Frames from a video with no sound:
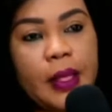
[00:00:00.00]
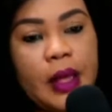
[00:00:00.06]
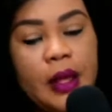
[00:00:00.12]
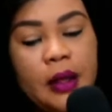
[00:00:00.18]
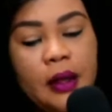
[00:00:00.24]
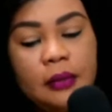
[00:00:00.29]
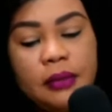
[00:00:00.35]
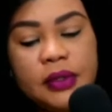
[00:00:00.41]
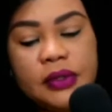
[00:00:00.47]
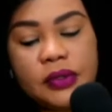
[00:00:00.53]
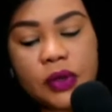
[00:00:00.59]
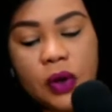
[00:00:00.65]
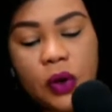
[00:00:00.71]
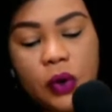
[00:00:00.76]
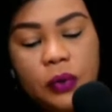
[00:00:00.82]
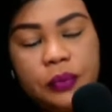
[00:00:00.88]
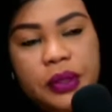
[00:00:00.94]
Please
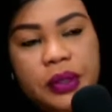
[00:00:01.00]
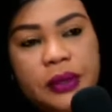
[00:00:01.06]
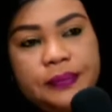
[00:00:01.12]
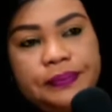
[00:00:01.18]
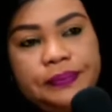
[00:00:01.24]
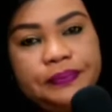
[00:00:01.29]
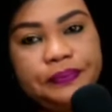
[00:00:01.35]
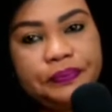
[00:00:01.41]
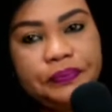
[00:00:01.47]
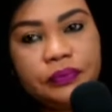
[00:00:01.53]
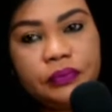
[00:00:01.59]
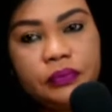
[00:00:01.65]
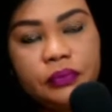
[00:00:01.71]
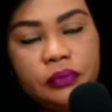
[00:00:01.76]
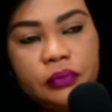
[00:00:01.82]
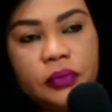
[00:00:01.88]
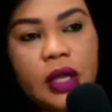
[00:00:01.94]
call me.
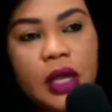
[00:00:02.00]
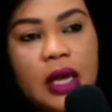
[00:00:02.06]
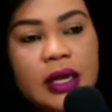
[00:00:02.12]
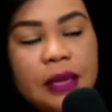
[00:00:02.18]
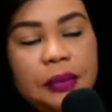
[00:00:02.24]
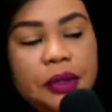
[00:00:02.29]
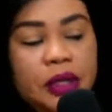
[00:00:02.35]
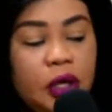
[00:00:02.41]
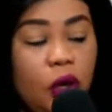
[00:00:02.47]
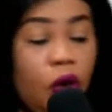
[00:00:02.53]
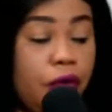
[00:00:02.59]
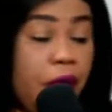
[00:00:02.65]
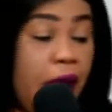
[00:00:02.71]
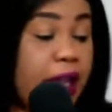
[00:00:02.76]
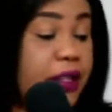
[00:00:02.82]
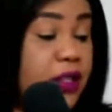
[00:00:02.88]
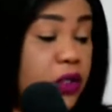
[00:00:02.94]
And let me or
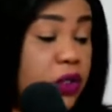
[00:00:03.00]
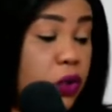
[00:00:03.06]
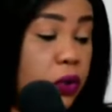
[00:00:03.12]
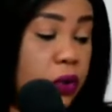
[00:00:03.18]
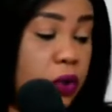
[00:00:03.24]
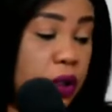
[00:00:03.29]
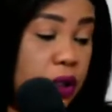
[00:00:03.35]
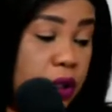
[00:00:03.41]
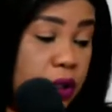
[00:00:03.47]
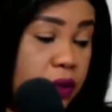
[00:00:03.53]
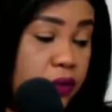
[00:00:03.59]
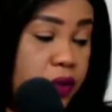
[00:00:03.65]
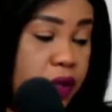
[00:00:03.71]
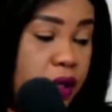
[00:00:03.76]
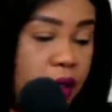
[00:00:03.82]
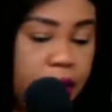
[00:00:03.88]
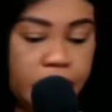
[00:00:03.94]
write it on the
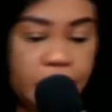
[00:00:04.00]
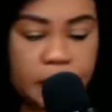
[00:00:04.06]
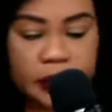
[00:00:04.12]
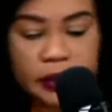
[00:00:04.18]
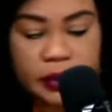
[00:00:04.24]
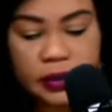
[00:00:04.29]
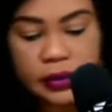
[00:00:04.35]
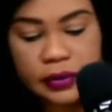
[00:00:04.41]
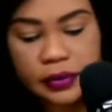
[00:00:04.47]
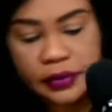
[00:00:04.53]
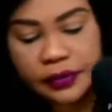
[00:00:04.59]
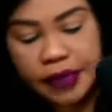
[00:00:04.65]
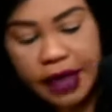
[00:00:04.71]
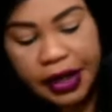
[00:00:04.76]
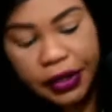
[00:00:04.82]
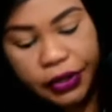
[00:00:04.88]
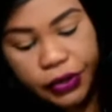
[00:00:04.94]
thing.
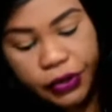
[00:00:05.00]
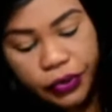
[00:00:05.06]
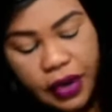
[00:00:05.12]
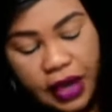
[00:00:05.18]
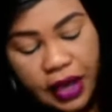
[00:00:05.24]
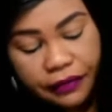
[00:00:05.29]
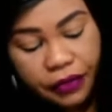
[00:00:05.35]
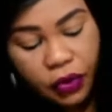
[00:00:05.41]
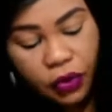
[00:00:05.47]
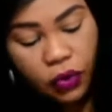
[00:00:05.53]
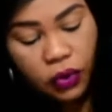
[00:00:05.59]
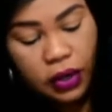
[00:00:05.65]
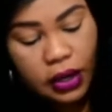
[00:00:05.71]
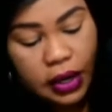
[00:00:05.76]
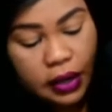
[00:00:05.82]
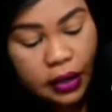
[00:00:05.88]
Thank you. I have a caller.